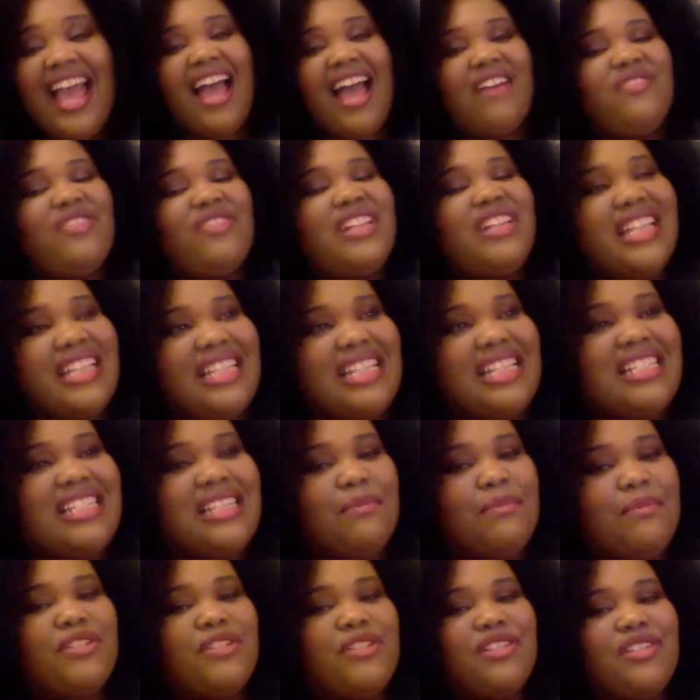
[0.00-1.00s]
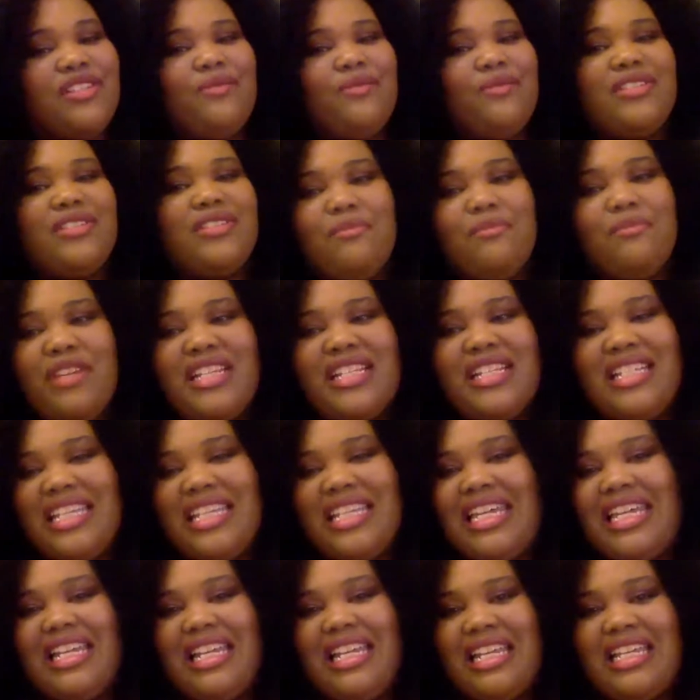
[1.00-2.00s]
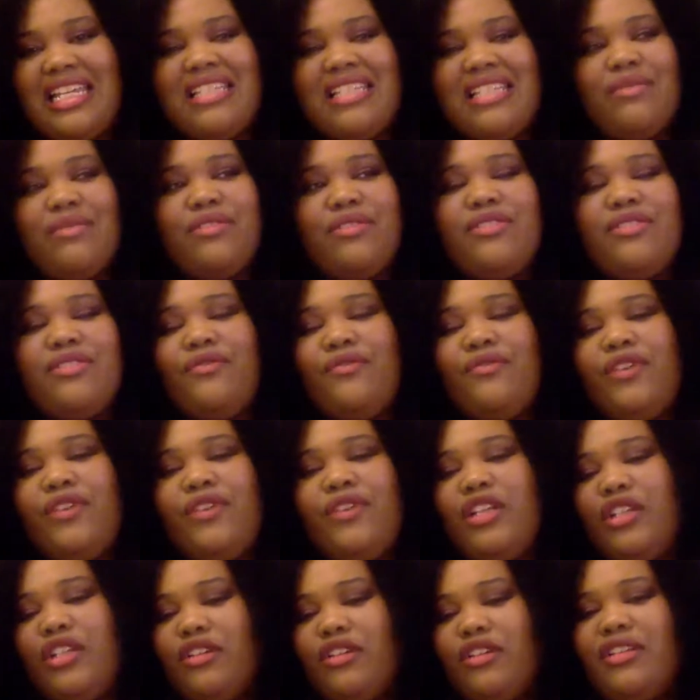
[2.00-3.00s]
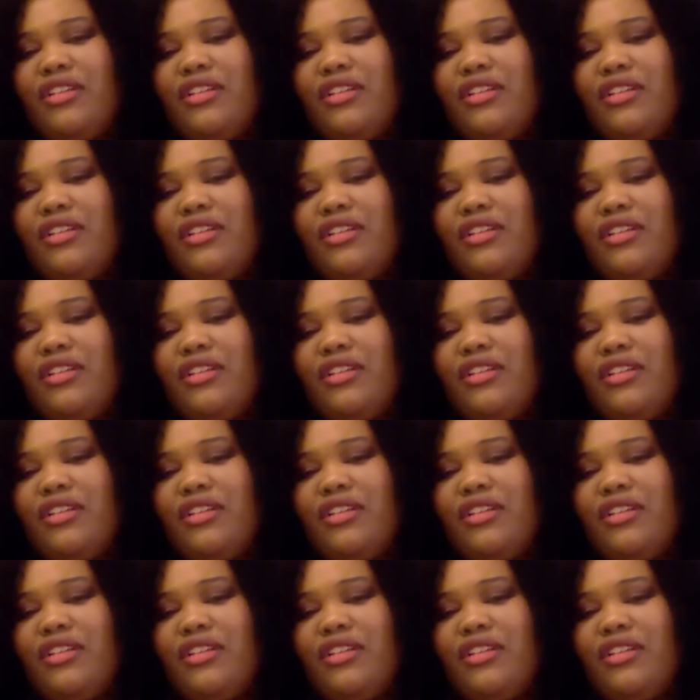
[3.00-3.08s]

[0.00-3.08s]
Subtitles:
I feel like this episode was a bit tedious. It was a filler.